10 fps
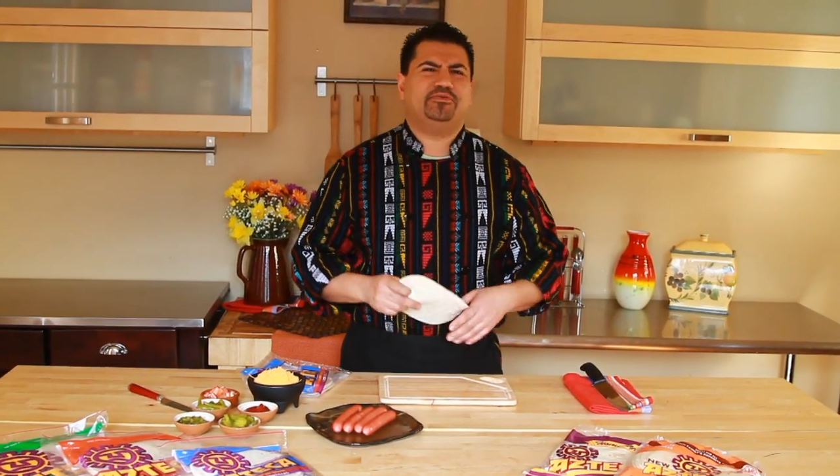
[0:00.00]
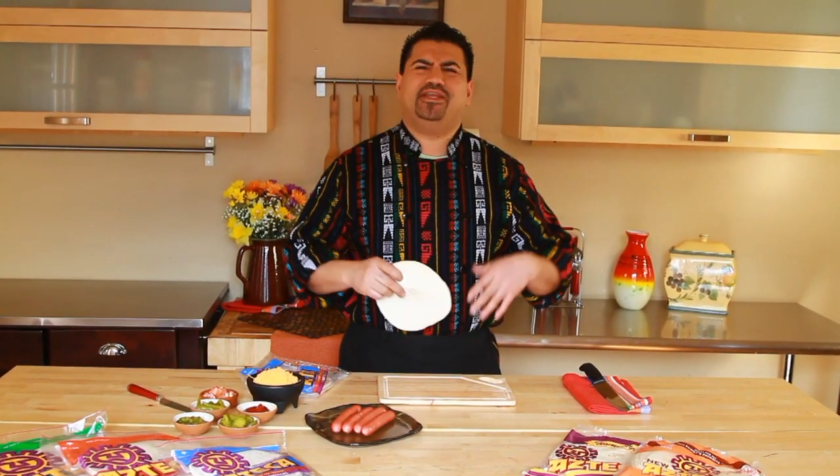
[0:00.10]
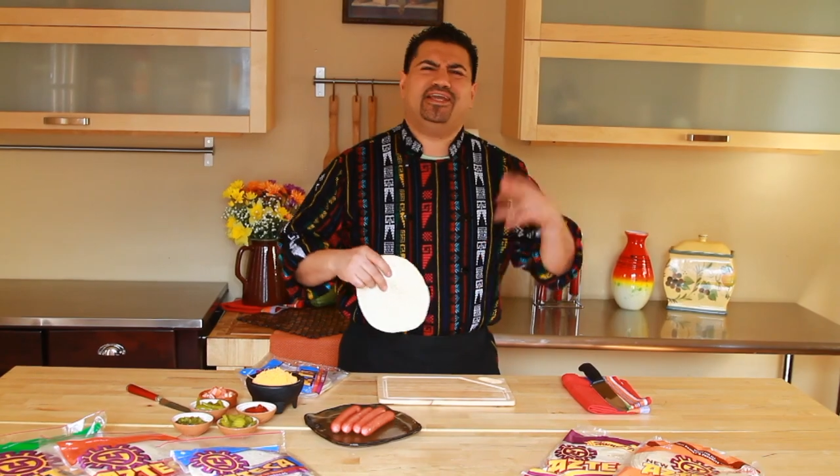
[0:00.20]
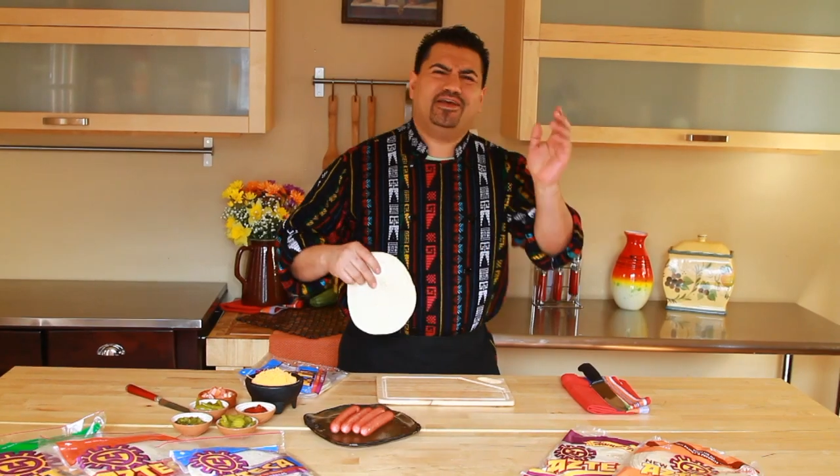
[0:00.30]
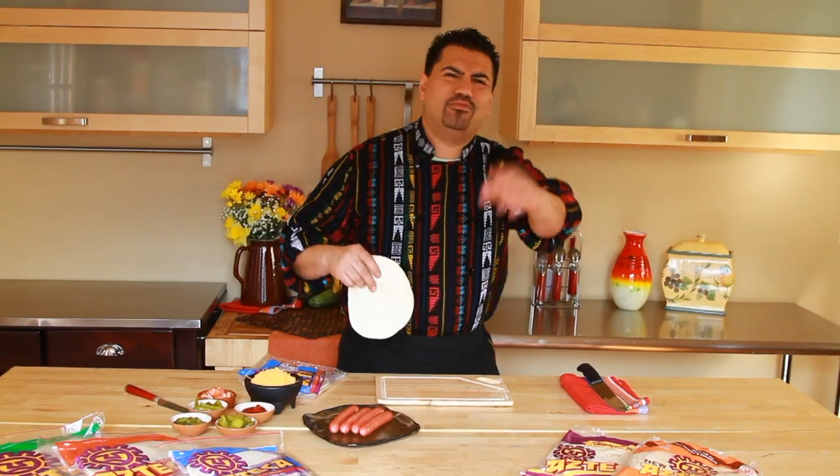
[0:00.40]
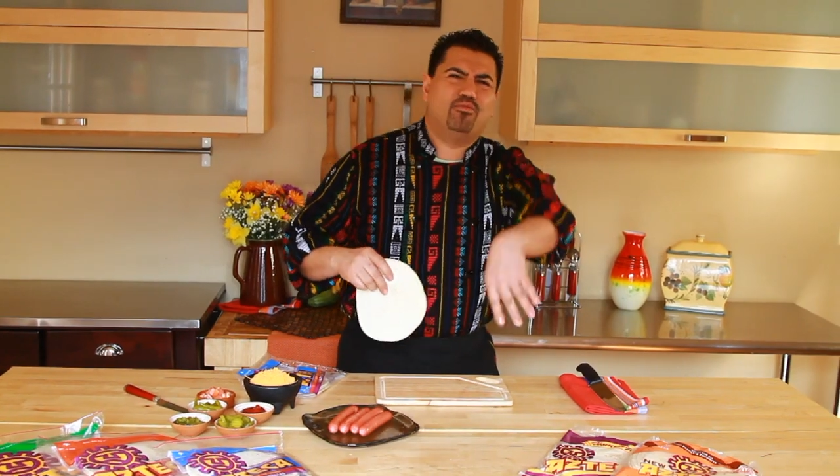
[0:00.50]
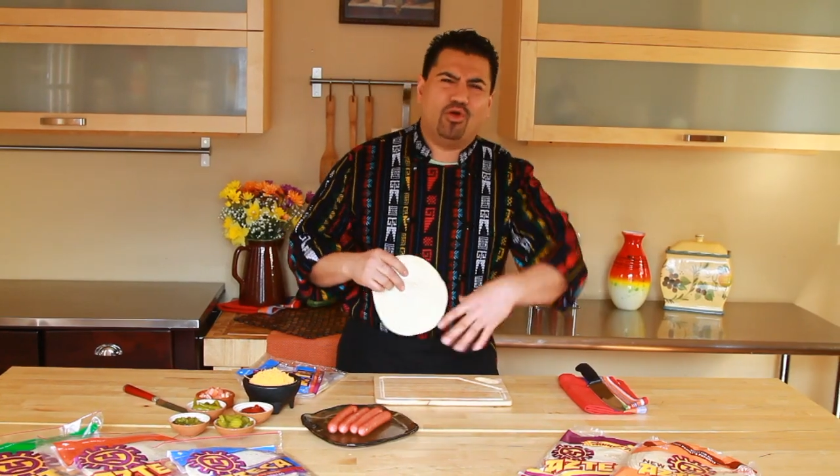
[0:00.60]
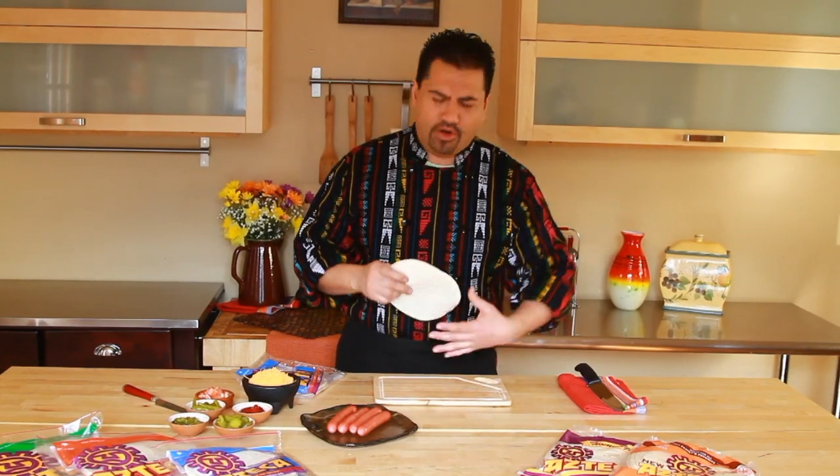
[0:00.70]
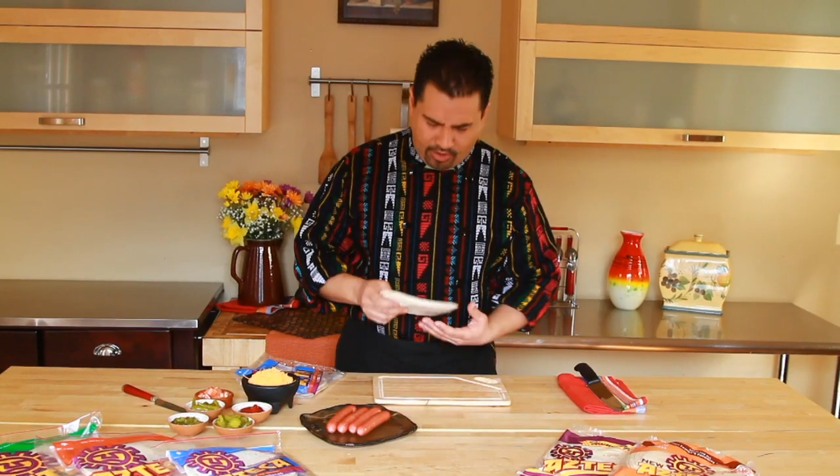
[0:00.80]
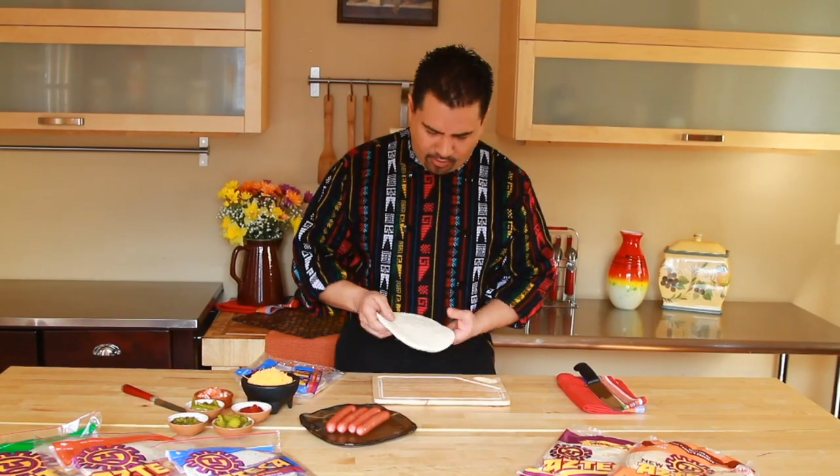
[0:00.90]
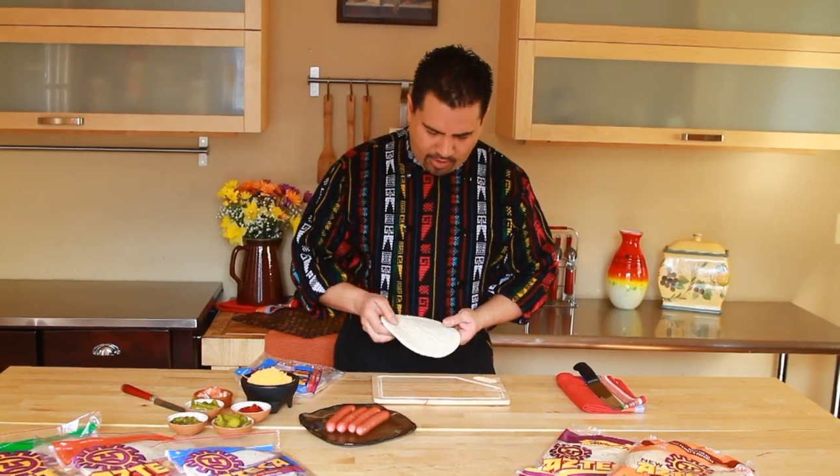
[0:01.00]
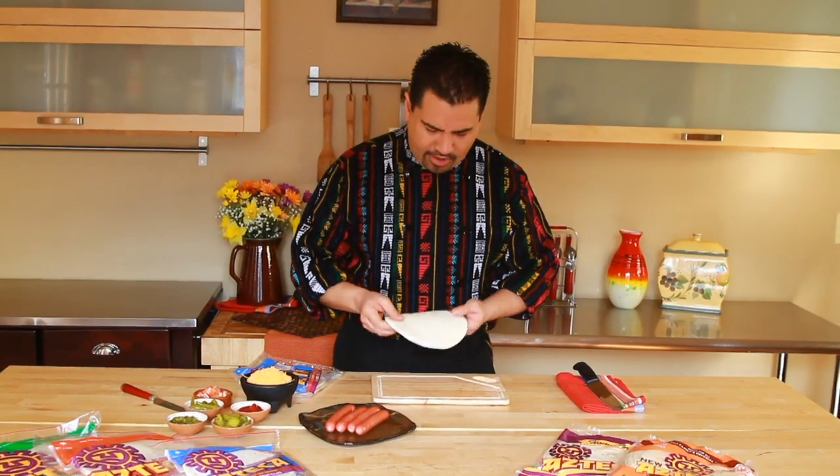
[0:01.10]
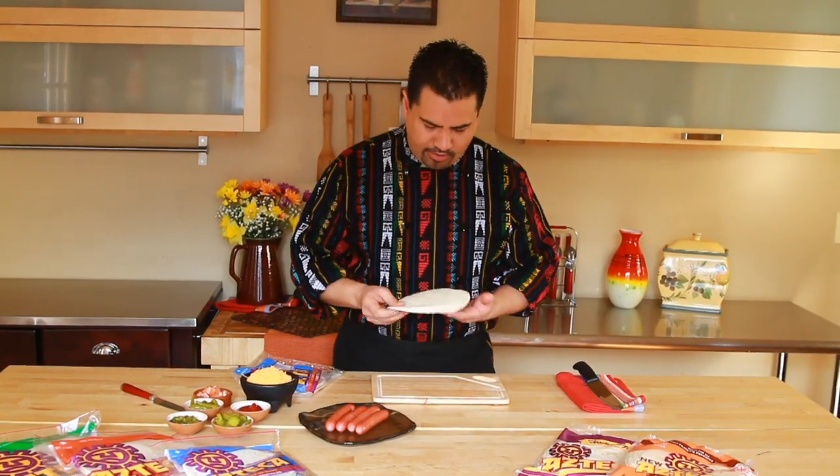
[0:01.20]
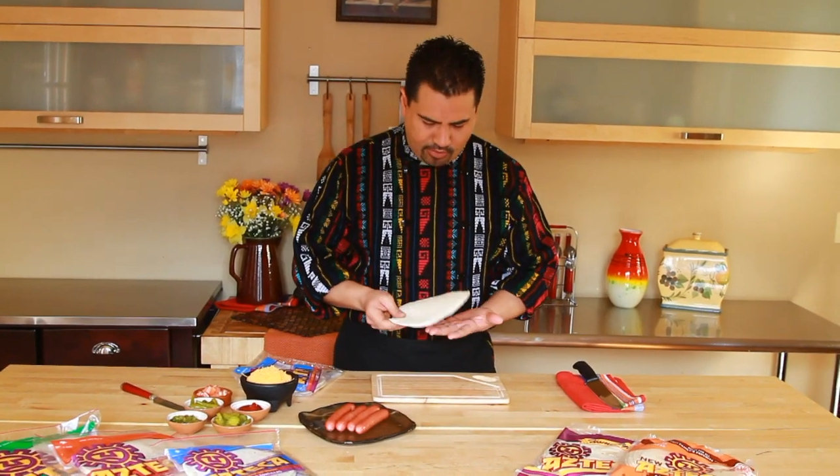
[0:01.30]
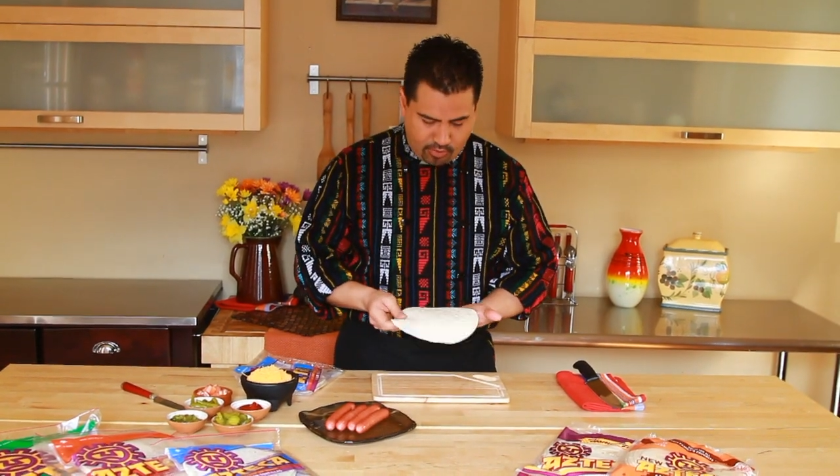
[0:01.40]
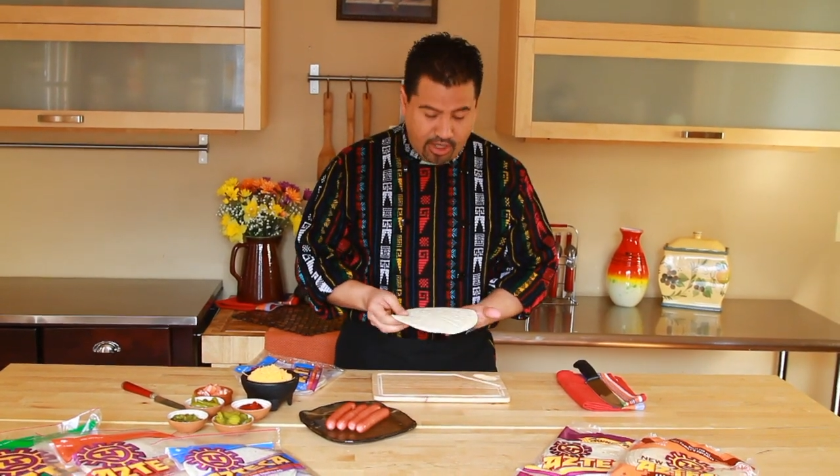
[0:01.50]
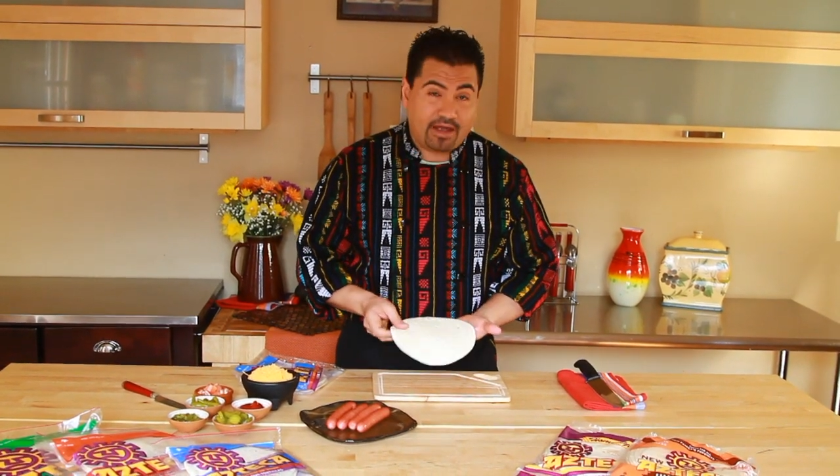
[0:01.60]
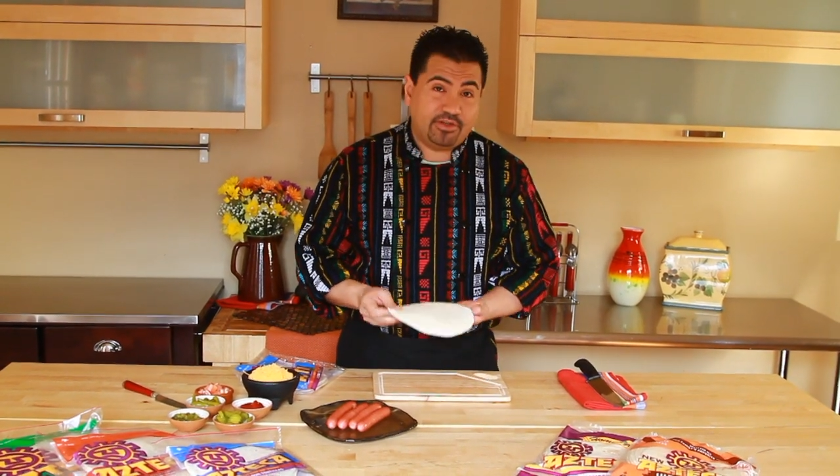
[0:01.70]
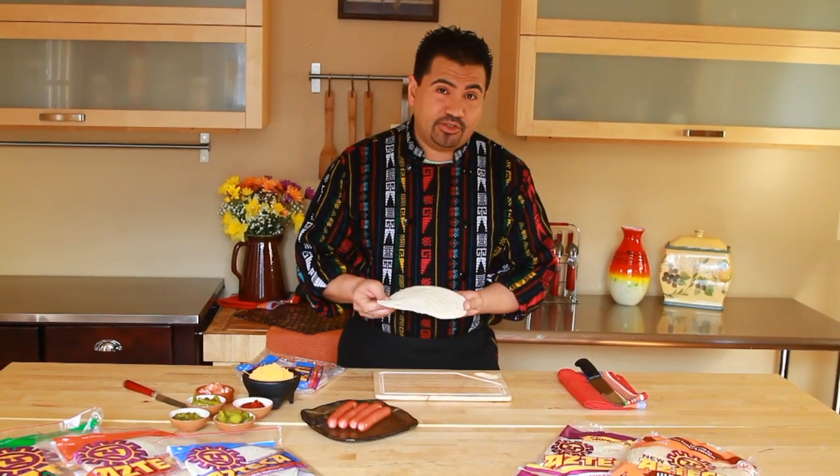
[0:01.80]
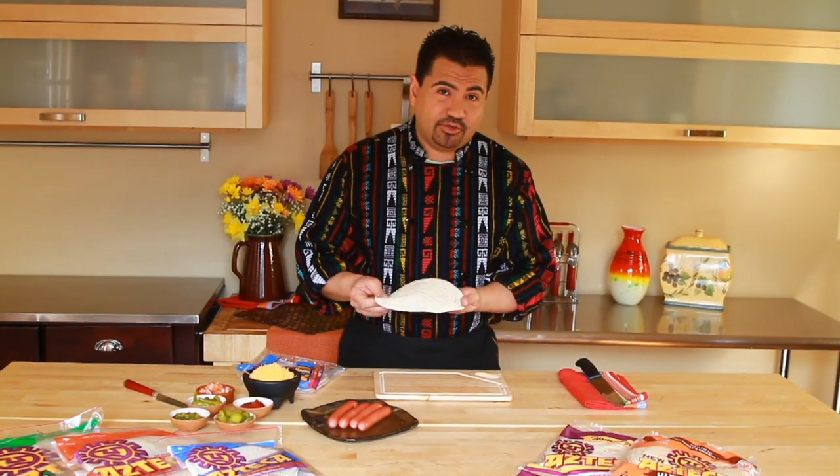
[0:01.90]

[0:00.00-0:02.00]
when they get them boring already. So we have the